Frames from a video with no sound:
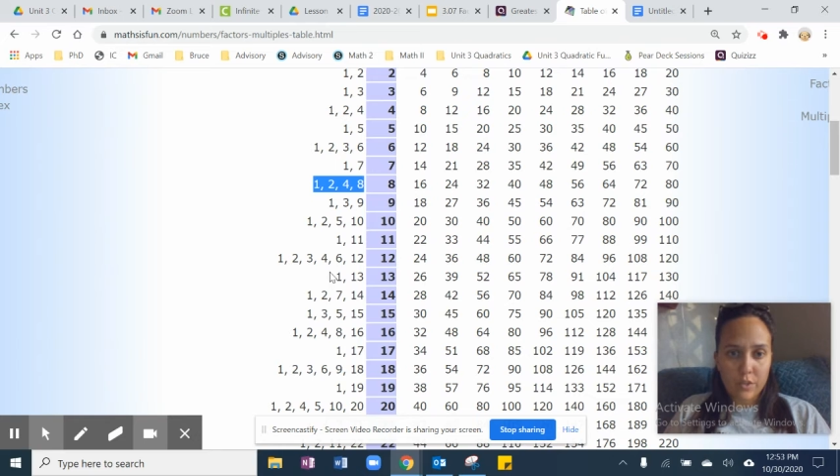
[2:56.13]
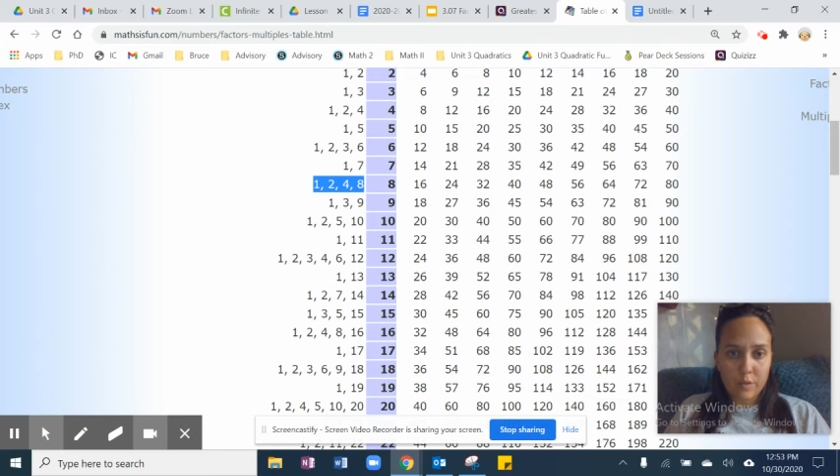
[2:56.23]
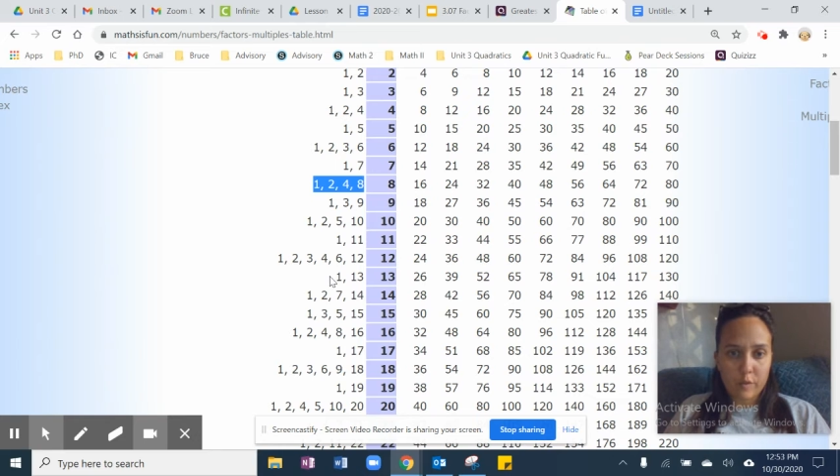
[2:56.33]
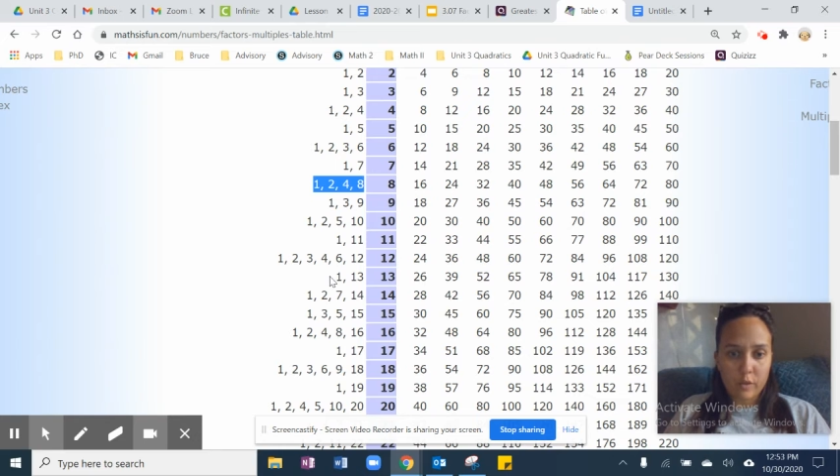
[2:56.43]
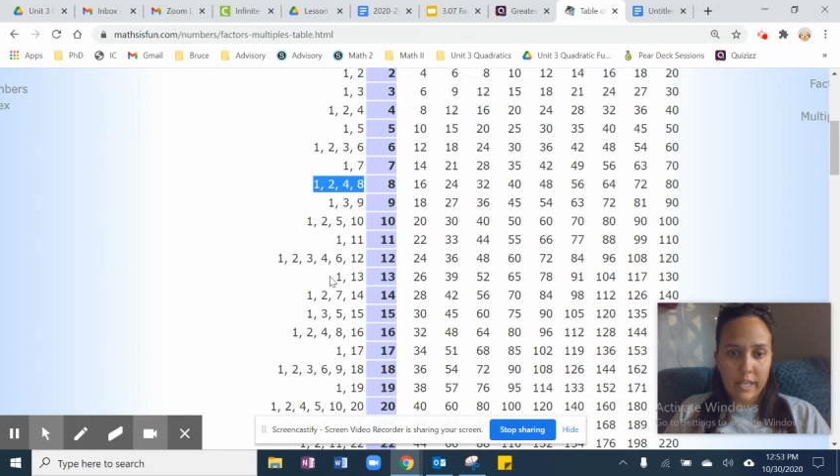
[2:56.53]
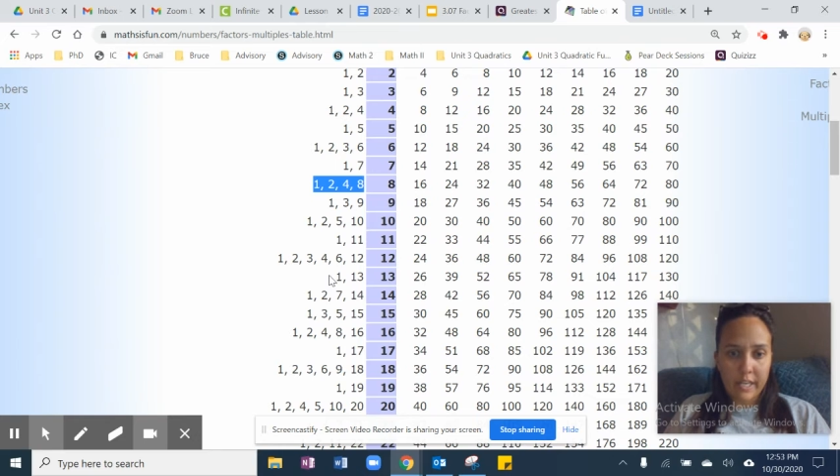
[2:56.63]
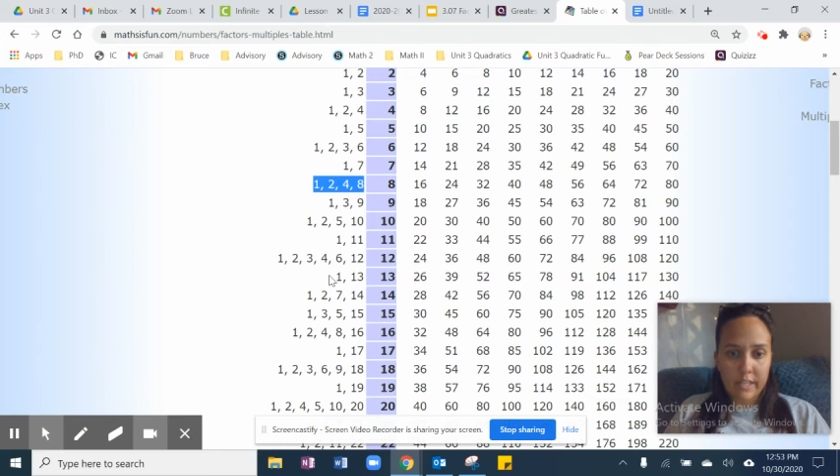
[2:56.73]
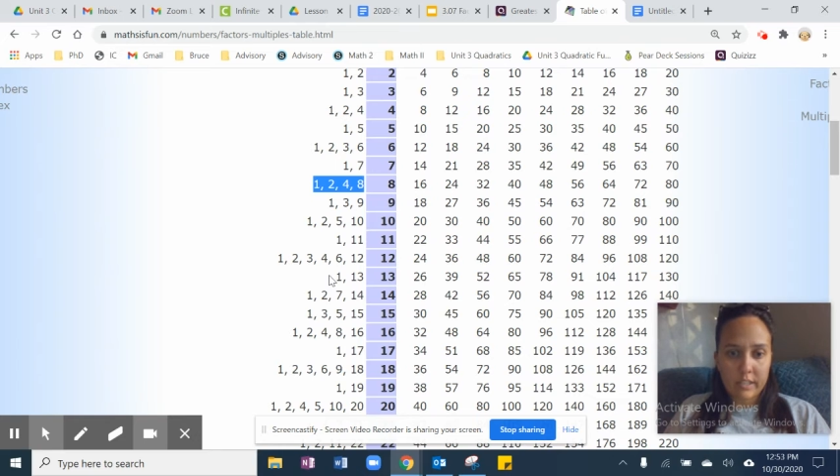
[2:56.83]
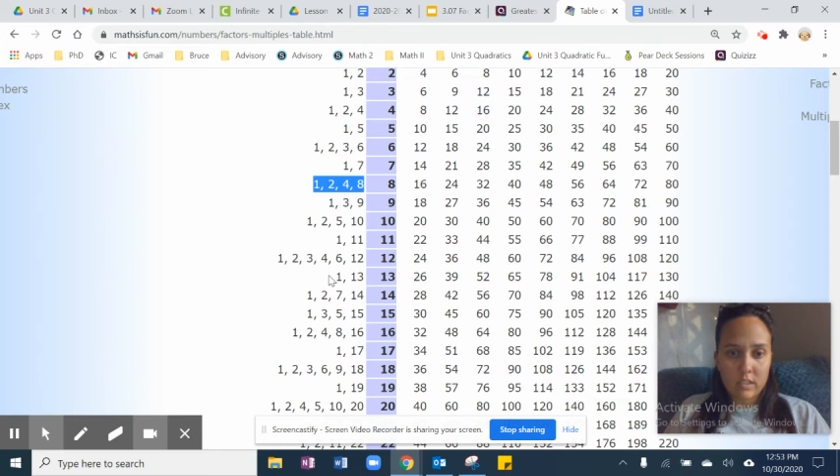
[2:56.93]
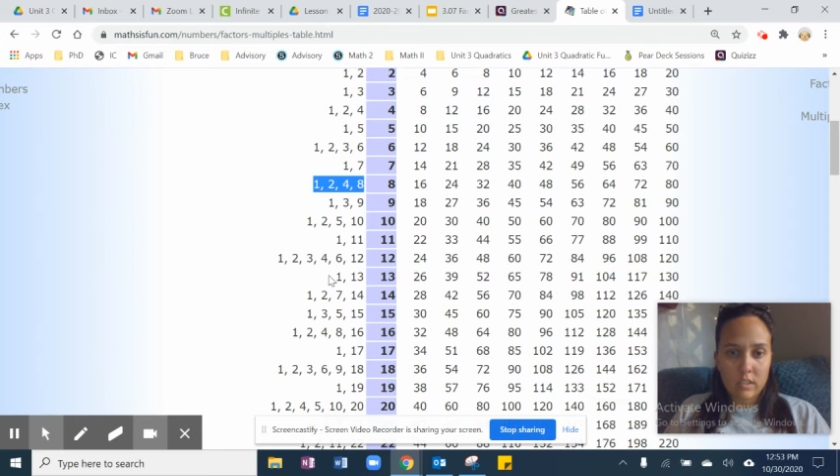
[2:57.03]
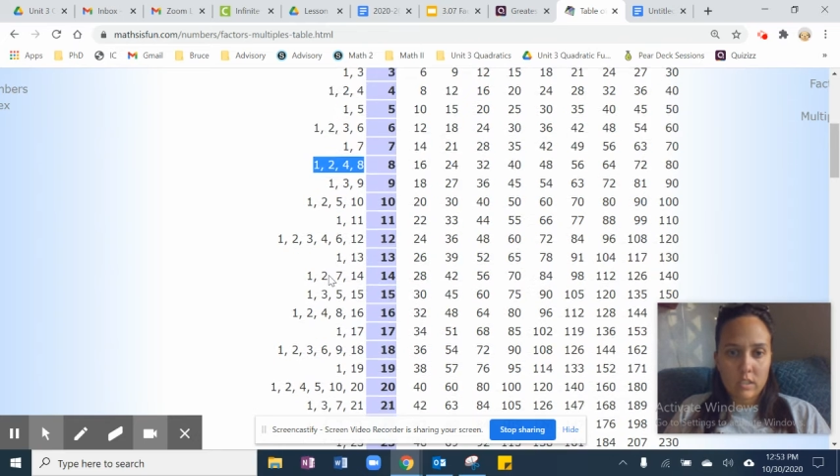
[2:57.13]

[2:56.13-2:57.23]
2, 4, 8,